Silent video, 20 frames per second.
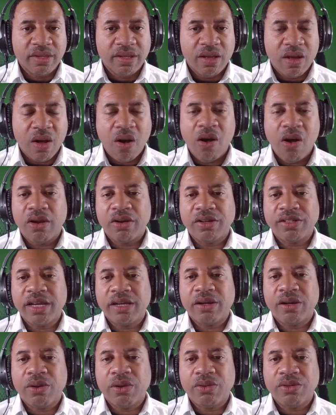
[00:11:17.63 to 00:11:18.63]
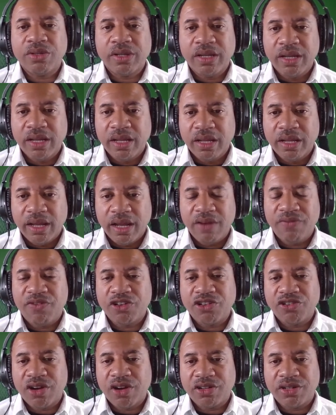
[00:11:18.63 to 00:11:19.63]
All our technical
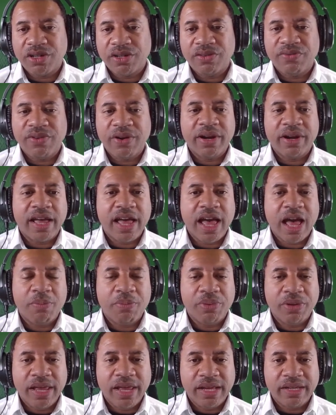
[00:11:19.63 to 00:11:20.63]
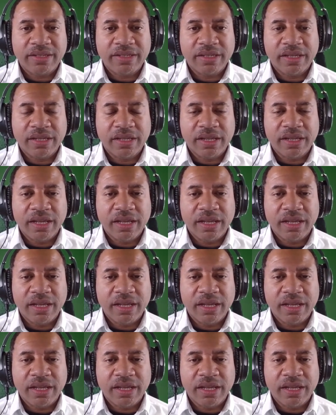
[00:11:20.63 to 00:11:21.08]
infrastructure is very complex,